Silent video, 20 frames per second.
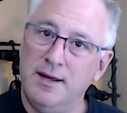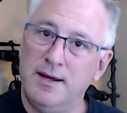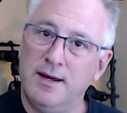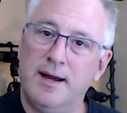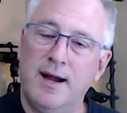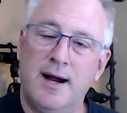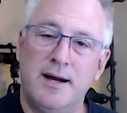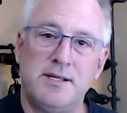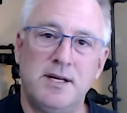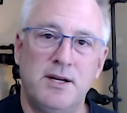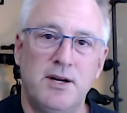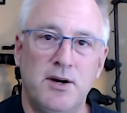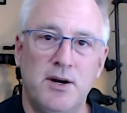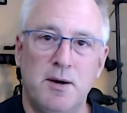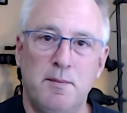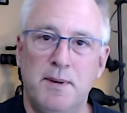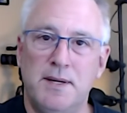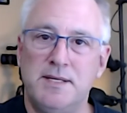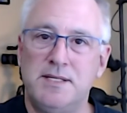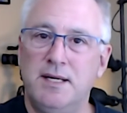Guys, I know you're
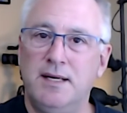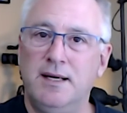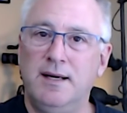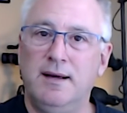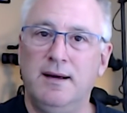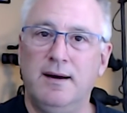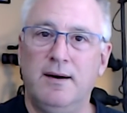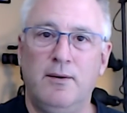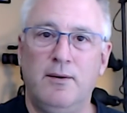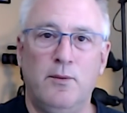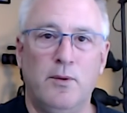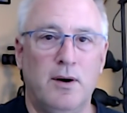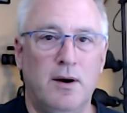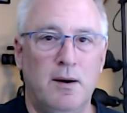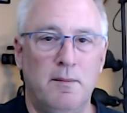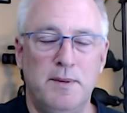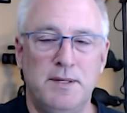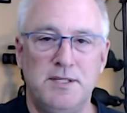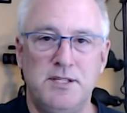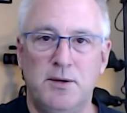busy. We're
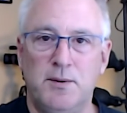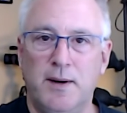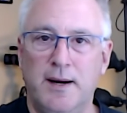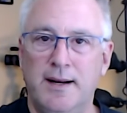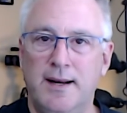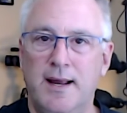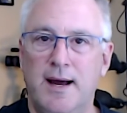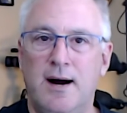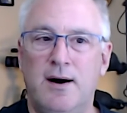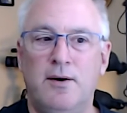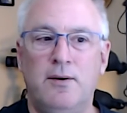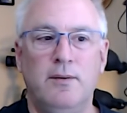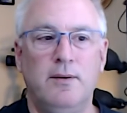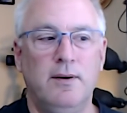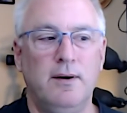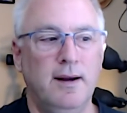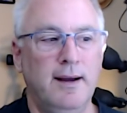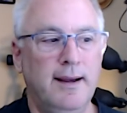all busy right now.